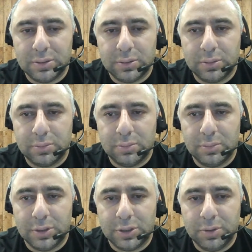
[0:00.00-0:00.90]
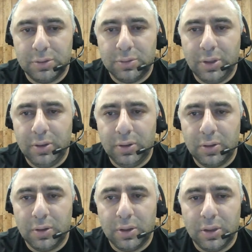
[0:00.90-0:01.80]
Bishop b3.
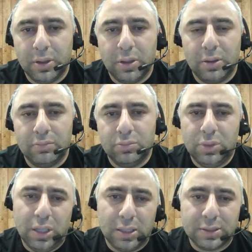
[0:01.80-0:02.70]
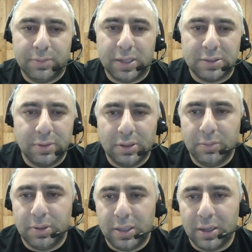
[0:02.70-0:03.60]
Well, it's a possibility,
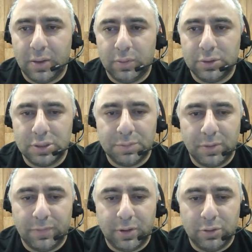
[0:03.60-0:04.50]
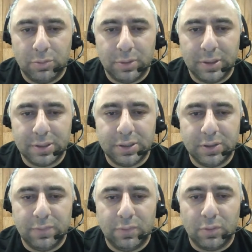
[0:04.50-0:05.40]
but again, I would just prefer to play
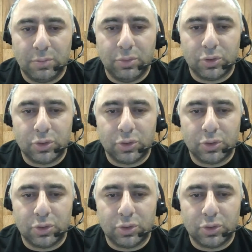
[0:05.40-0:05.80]
c4, push.